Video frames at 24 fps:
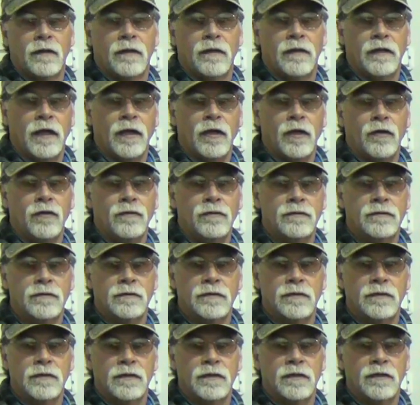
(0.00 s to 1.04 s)
Hello,
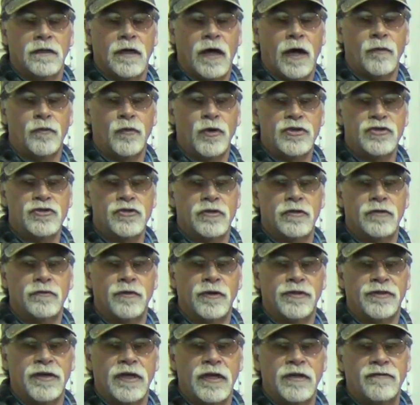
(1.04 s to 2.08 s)
I'm
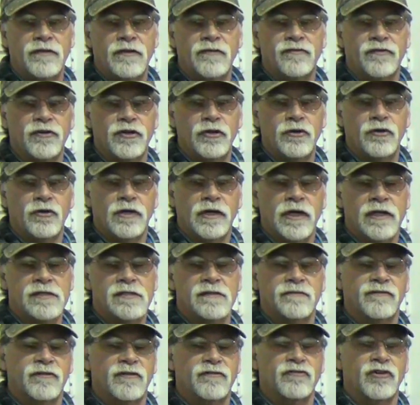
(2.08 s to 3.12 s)
Richard, EV for You
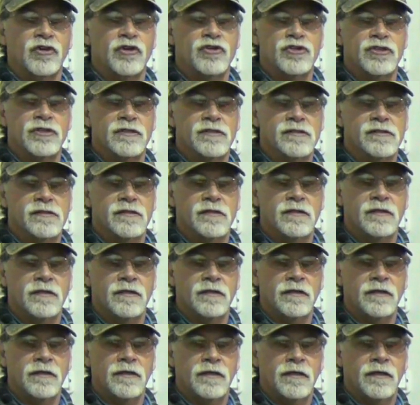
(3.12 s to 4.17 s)
Custom Conversions.
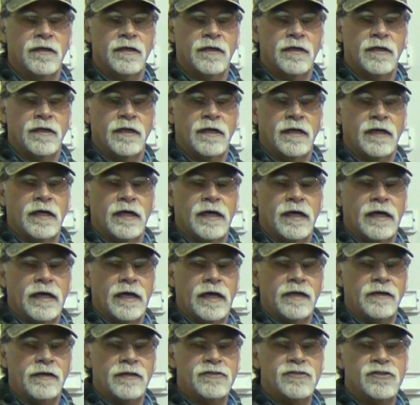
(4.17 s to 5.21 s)

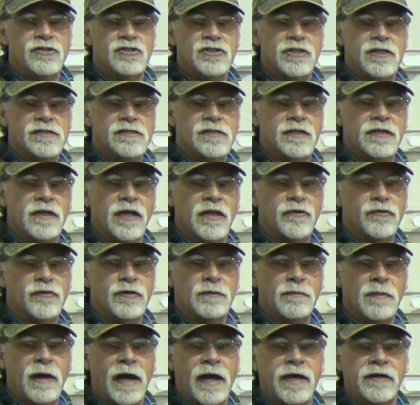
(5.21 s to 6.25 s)
And this is just another
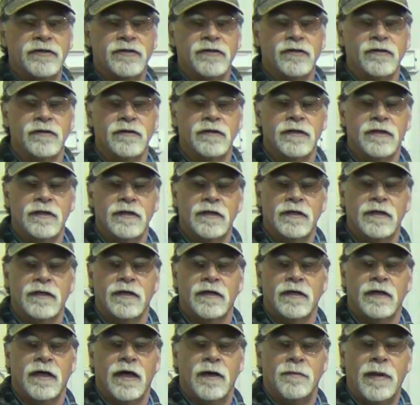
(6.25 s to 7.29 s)
reminder
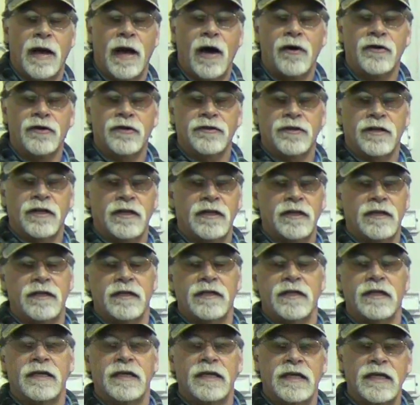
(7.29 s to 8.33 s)
about the
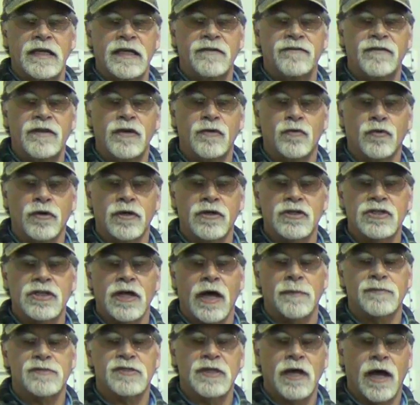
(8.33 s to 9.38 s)

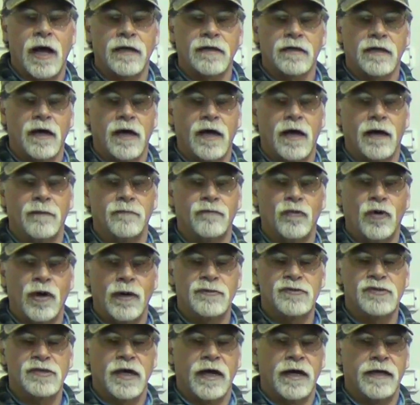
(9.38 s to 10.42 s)
evworkshops.com
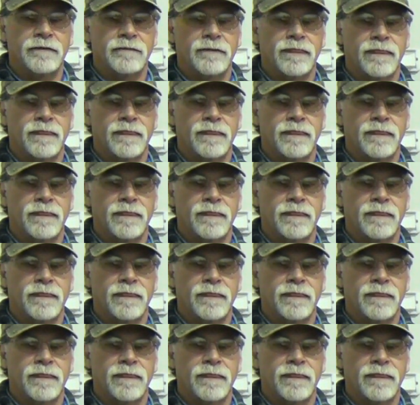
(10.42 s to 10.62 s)
website